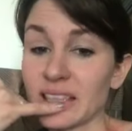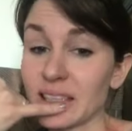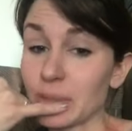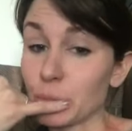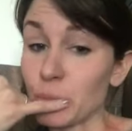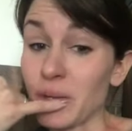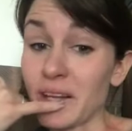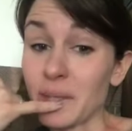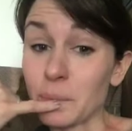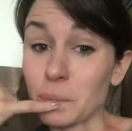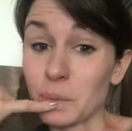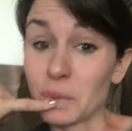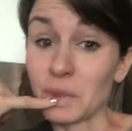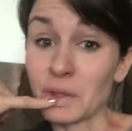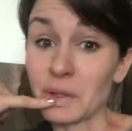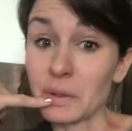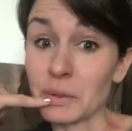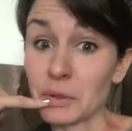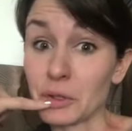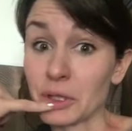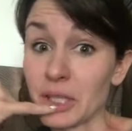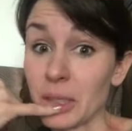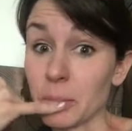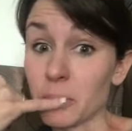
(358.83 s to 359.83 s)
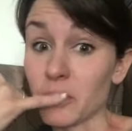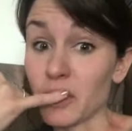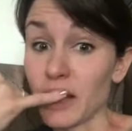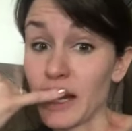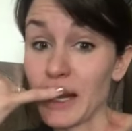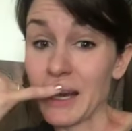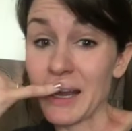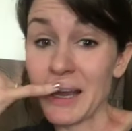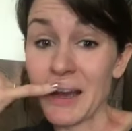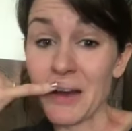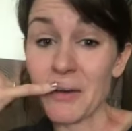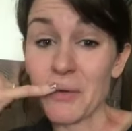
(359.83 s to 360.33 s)
are a little trapped right
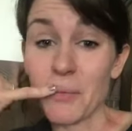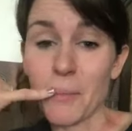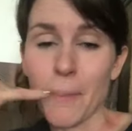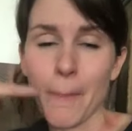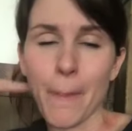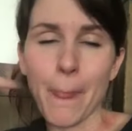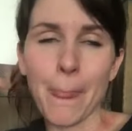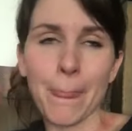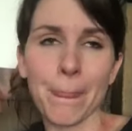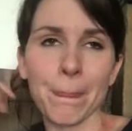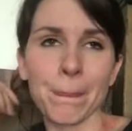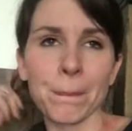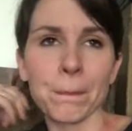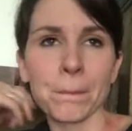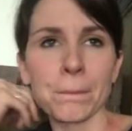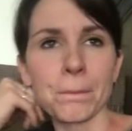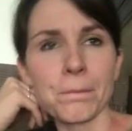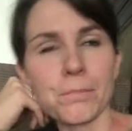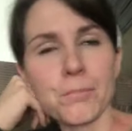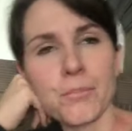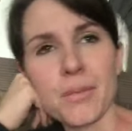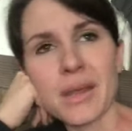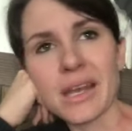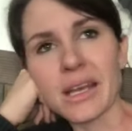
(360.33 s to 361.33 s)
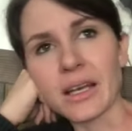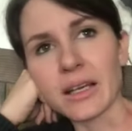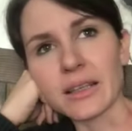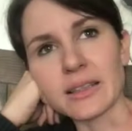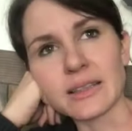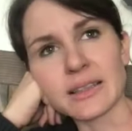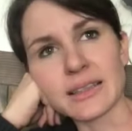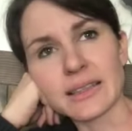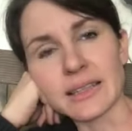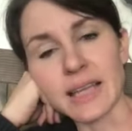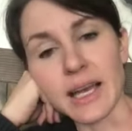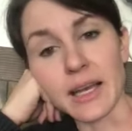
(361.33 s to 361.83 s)
now
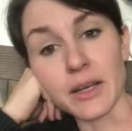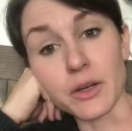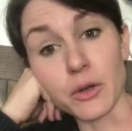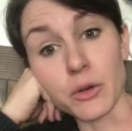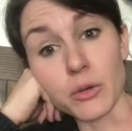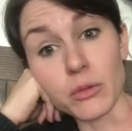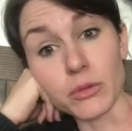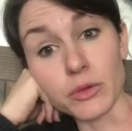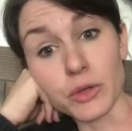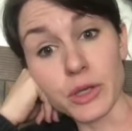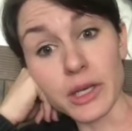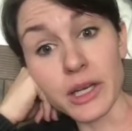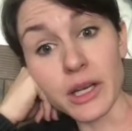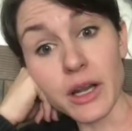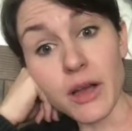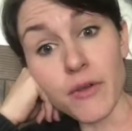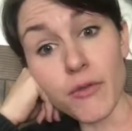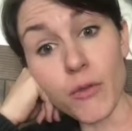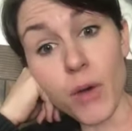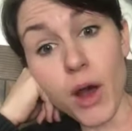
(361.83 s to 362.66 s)
because I don't drink enough